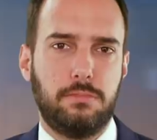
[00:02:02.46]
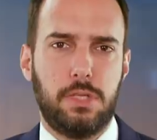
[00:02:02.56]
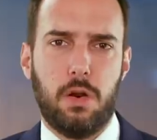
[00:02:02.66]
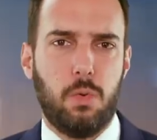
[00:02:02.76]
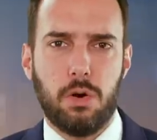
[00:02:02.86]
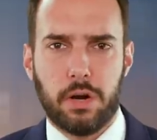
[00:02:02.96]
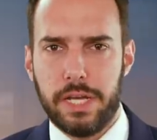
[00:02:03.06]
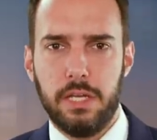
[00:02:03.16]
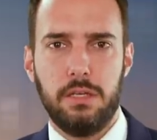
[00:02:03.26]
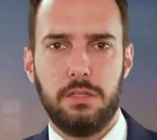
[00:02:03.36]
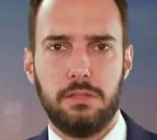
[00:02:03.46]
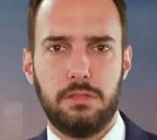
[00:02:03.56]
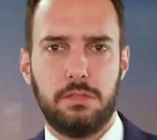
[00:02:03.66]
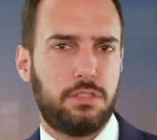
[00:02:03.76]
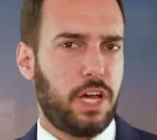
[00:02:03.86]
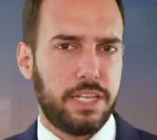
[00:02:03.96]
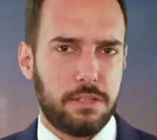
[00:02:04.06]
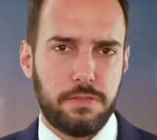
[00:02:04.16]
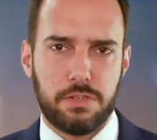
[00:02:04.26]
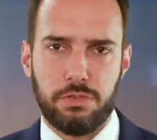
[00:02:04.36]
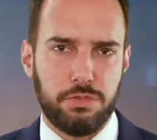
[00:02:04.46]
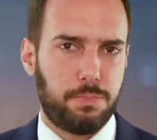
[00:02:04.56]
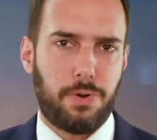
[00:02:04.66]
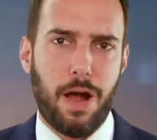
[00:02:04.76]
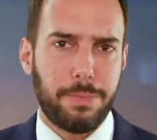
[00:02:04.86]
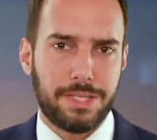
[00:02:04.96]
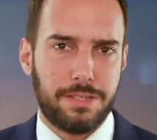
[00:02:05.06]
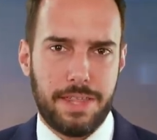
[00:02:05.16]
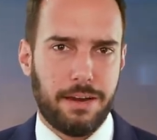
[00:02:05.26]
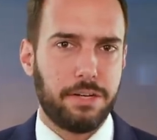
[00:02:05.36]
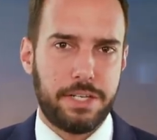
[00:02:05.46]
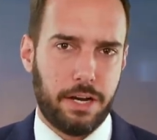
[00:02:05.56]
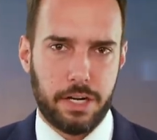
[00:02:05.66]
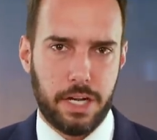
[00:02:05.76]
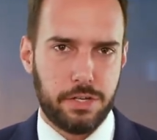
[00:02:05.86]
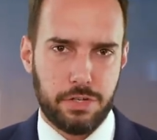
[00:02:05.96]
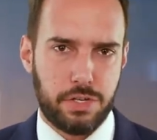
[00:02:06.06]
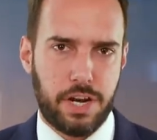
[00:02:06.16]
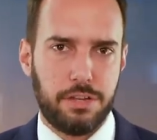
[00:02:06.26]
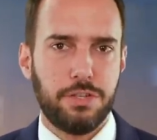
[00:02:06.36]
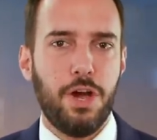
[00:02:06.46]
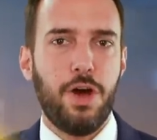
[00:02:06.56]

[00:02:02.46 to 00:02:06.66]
But don't worry. Chinese officials promised their interrogation chairs